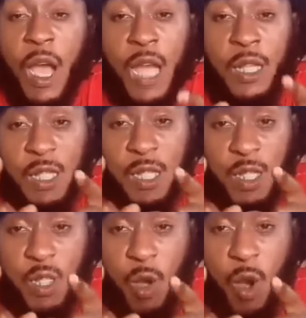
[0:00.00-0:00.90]
And it
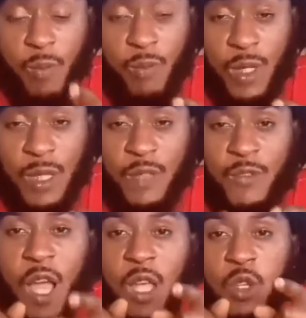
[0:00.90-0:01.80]
is the humbleness
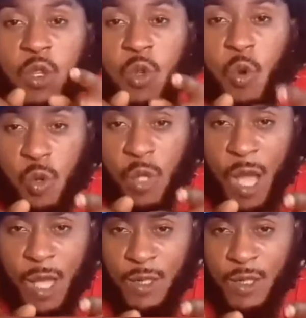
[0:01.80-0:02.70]
from you
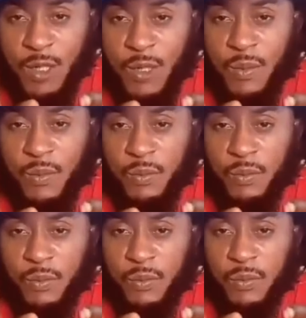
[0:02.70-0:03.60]
guys.
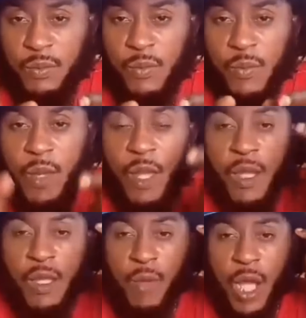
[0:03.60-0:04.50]

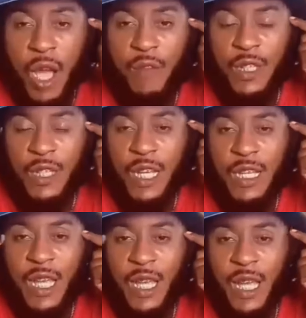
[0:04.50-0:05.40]
Them will have it in
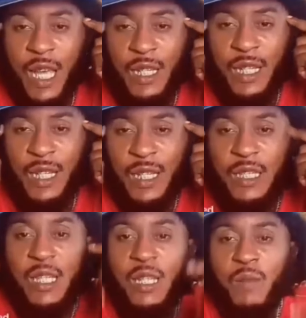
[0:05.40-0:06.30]
their head,
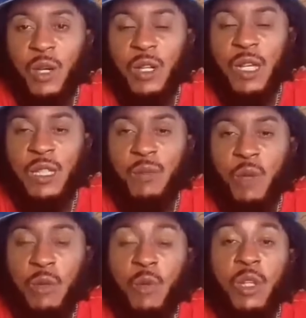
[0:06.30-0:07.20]
say them are going to let
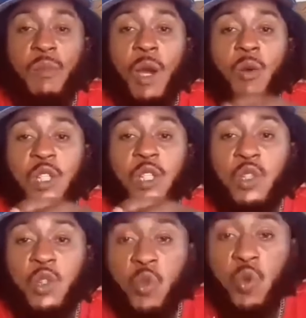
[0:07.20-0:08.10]
him out, but them will
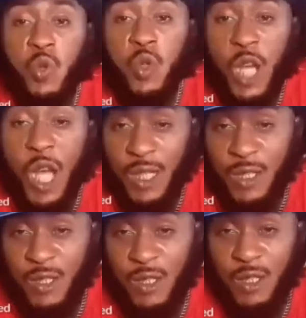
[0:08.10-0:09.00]
watch you
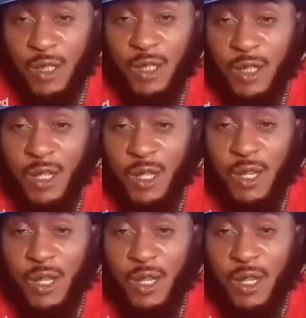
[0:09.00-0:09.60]
guys.